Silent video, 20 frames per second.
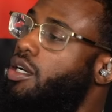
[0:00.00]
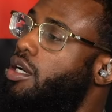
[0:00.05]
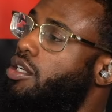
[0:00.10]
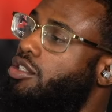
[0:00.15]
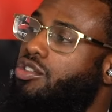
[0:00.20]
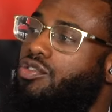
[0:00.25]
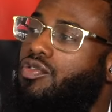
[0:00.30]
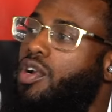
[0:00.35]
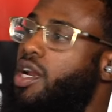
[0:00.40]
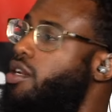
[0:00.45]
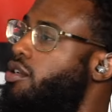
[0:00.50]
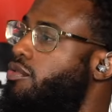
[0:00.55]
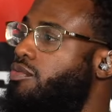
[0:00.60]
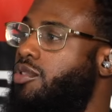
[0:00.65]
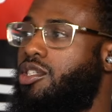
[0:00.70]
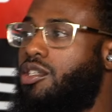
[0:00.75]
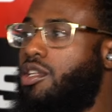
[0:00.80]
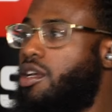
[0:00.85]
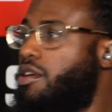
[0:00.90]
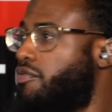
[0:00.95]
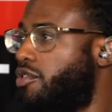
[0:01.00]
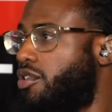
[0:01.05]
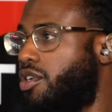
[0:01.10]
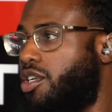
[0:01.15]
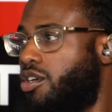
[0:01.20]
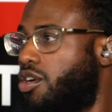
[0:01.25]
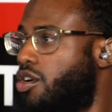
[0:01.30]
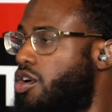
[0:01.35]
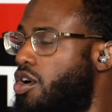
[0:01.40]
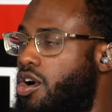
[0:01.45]
Training was never in the
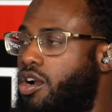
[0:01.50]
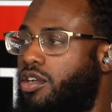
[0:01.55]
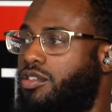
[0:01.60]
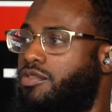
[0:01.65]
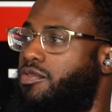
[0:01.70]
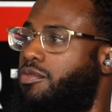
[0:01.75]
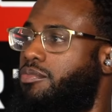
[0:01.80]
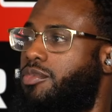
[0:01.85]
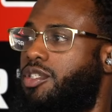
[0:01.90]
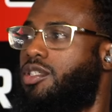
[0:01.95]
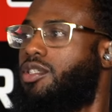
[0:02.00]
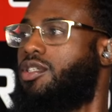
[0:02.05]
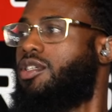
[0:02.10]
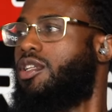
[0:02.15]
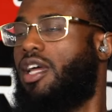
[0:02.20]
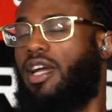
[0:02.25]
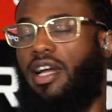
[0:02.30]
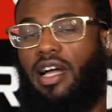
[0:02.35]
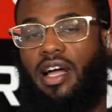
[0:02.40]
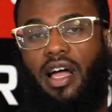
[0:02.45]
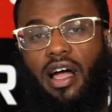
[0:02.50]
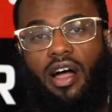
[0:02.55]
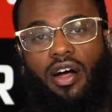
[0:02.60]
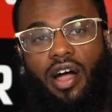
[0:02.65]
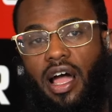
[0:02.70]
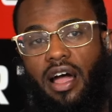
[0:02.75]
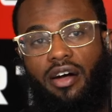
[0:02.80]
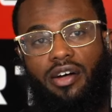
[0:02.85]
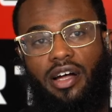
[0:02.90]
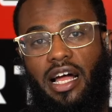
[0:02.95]
cards for me. Like
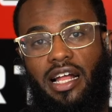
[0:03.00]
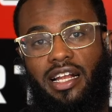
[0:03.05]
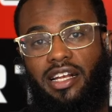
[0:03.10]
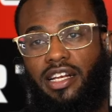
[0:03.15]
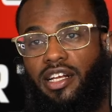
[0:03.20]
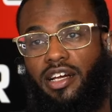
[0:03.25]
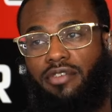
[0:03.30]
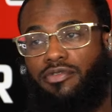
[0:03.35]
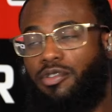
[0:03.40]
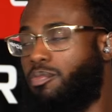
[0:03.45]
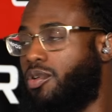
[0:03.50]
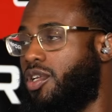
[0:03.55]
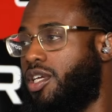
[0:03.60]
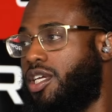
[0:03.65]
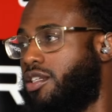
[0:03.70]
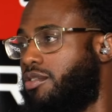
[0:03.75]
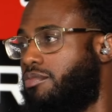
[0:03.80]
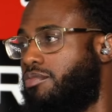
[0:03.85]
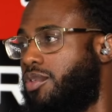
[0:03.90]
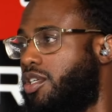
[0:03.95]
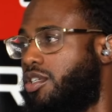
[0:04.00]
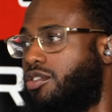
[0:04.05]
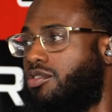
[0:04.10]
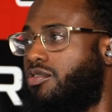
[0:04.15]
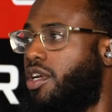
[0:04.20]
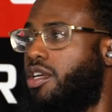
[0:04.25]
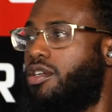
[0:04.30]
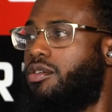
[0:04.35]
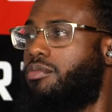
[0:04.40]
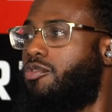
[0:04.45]
I never planned to be a
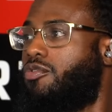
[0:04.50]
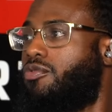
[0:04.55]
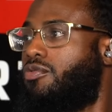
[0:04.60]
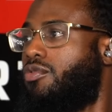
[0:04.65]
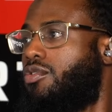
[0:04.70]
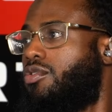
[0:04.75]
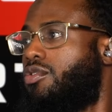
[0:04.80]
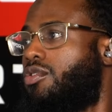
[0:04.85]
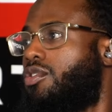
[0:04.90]
trainer before.